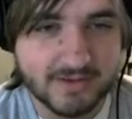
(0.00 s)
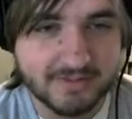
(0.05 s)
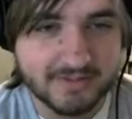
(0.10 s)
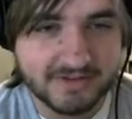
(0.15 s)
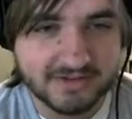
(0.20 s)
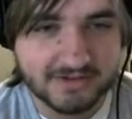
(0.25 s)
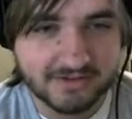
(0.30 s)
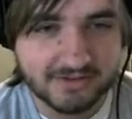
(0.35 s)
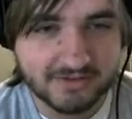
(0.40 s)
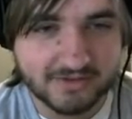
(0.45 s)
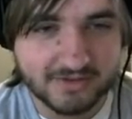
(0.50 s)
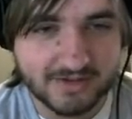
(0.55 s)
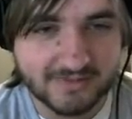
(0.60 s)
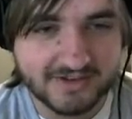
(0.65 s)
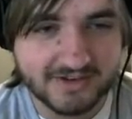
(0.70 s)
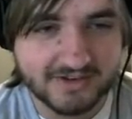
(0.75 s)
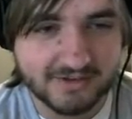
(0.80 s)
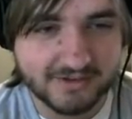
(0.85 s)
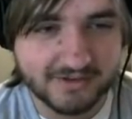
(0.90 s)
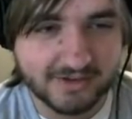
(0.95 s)
episodes where I'm
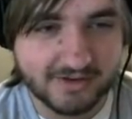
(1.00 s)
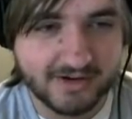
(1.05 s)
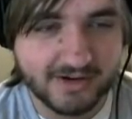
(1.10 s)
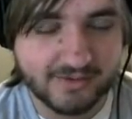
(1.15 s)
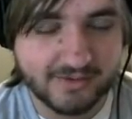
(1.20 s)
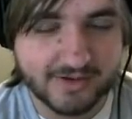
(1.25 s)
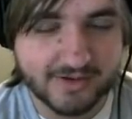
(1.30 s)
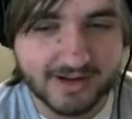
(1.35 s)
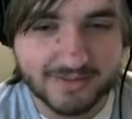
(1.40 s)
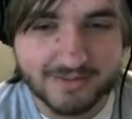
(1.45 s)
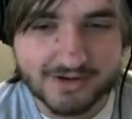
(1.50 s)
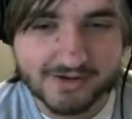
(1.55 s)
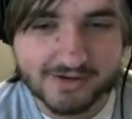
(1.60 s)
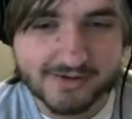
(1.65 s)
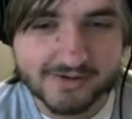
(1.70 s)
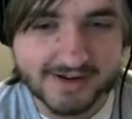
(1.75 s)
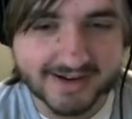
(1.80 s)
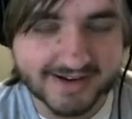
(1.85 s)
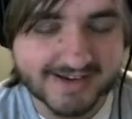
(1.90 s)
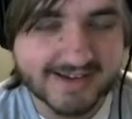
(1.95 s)
still learning what I'm
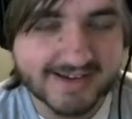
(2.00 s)
doing.